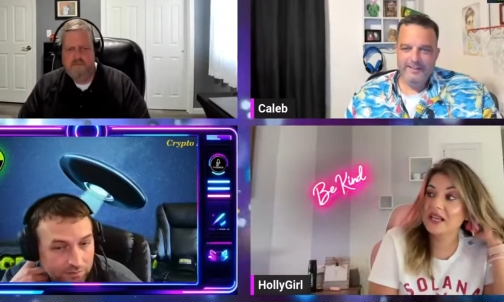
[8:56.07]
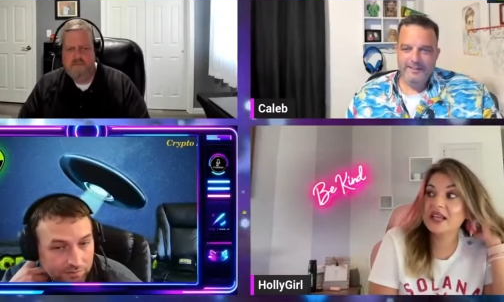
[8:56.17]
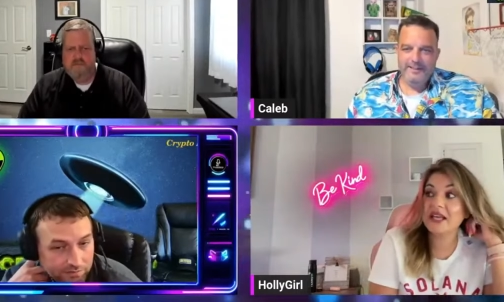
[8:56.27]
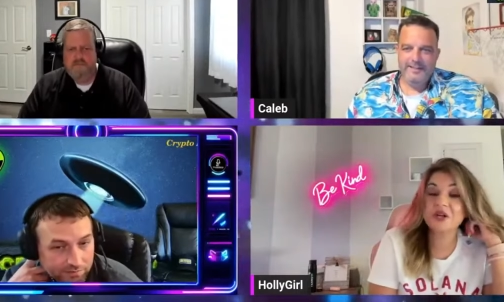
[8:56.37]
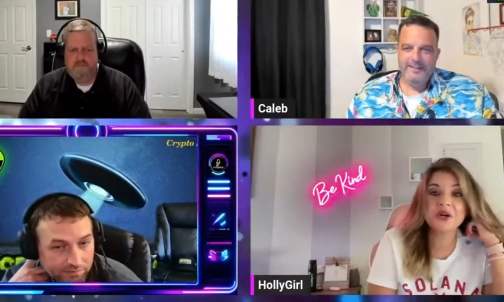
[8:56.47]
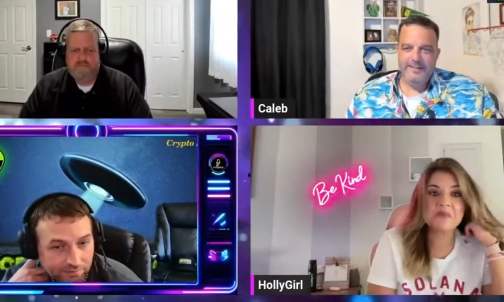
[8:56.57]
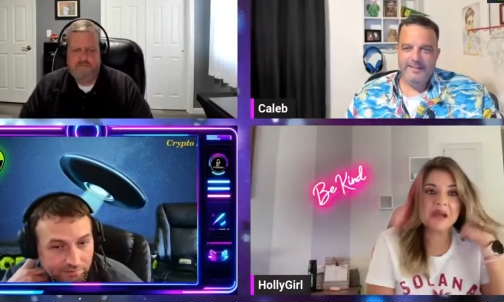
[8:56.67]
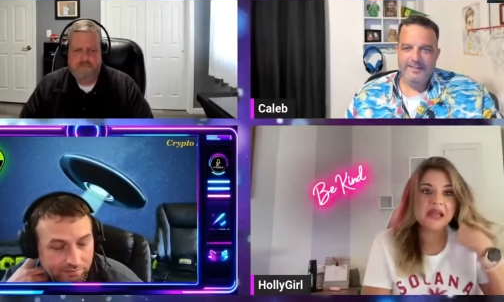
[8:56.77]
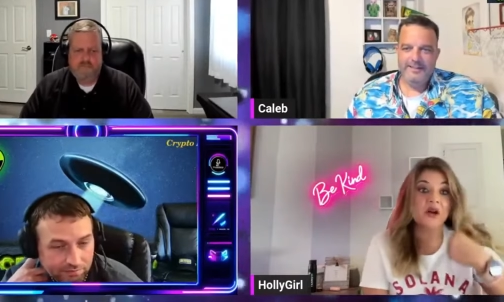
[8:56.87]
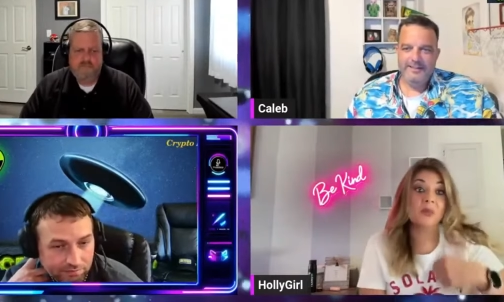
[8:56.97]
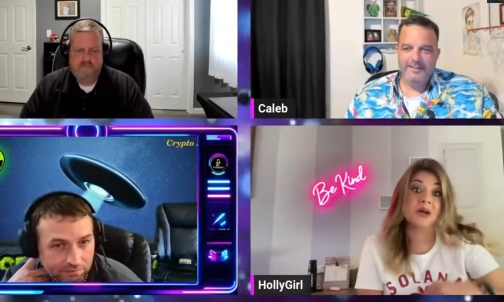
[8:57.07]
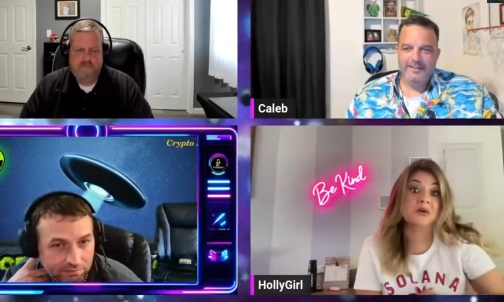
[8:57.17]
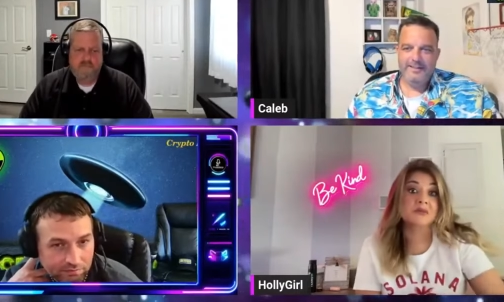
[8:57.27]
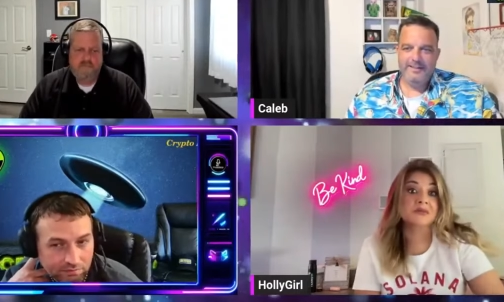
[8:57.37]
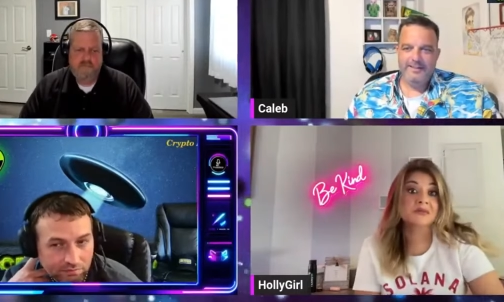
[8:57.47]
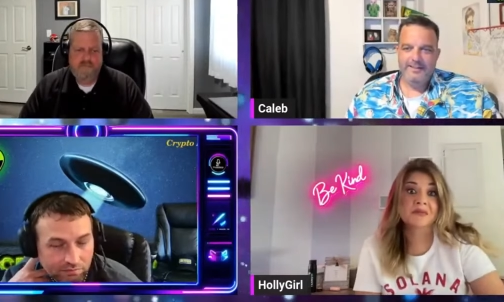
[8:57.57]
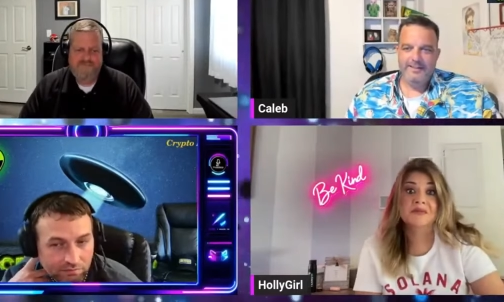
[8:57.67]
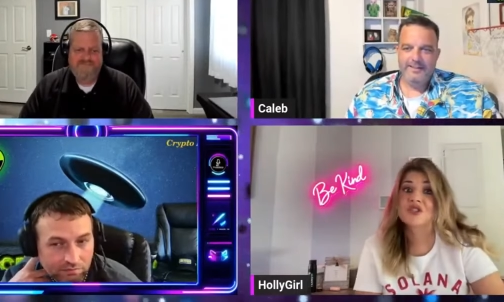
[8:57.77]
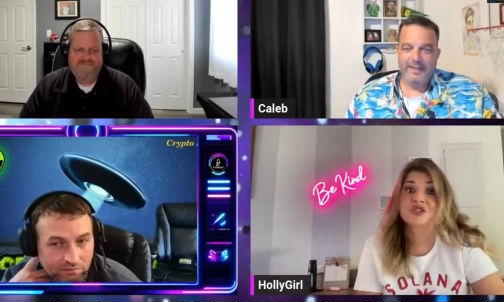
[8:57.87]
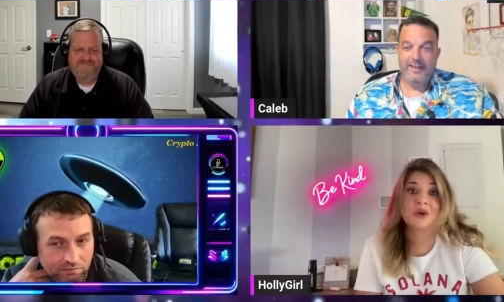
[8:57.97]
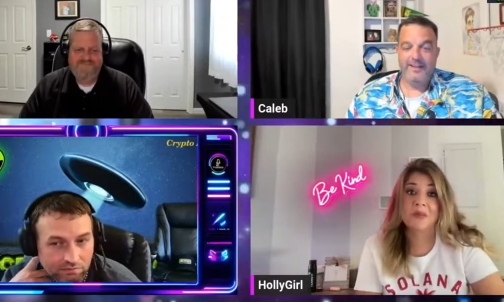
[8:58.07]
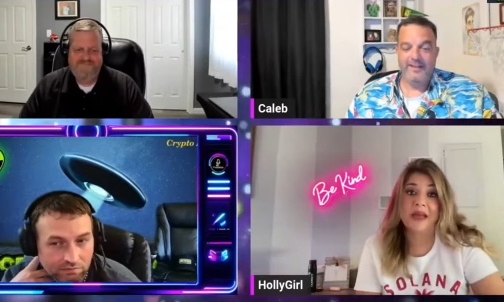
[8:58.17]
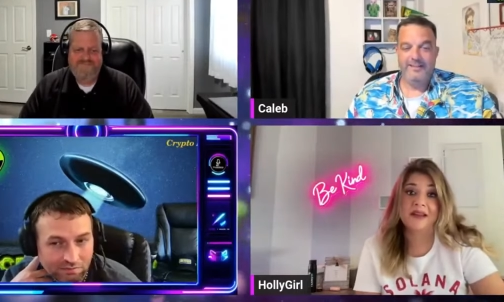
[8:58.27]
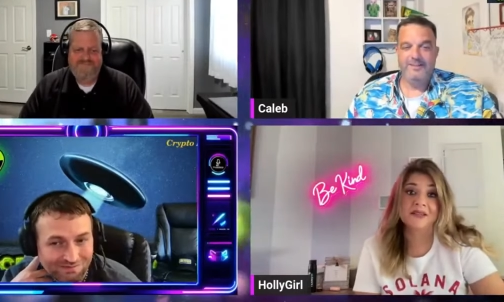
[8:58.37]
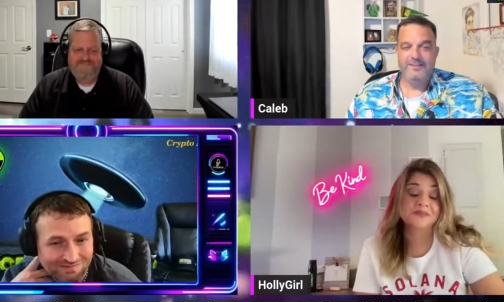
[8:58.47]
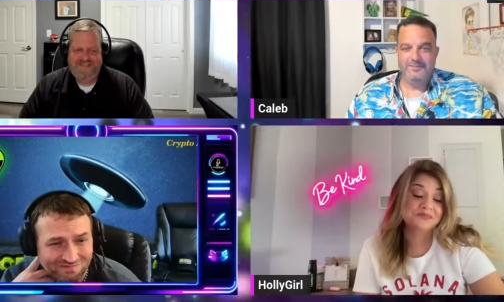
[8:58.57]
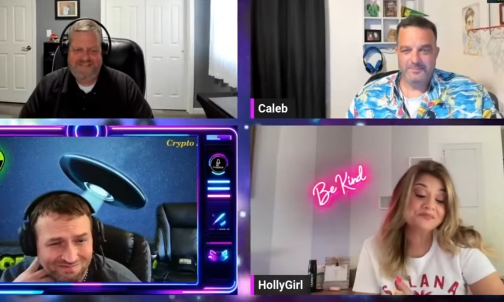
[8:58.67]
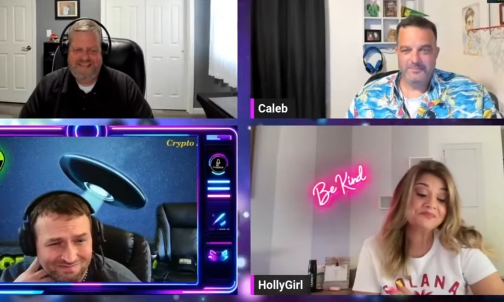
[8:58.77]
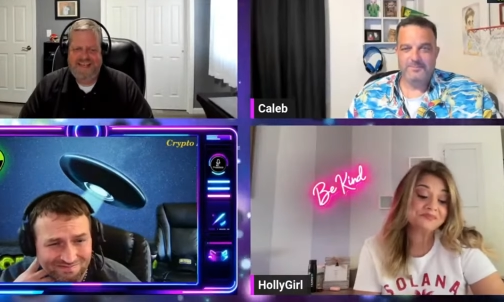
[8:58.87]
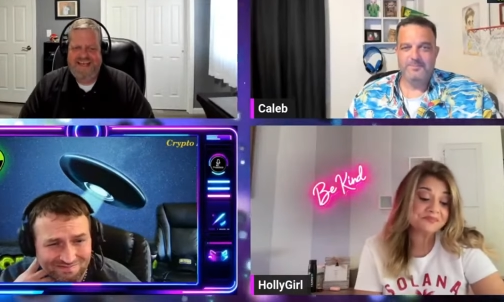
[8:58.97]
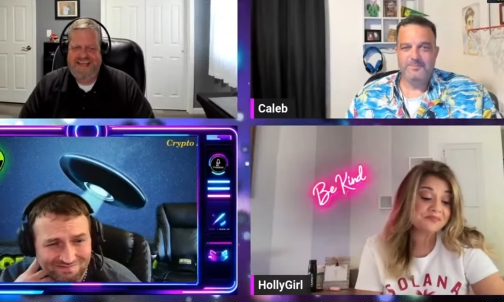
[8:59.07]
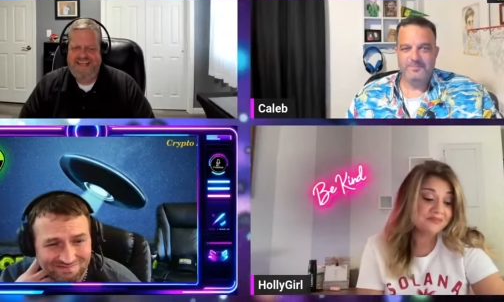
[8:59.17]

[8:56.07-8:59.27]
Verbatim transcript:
Speaker 1: I like hurt my elbow so yeah. bad.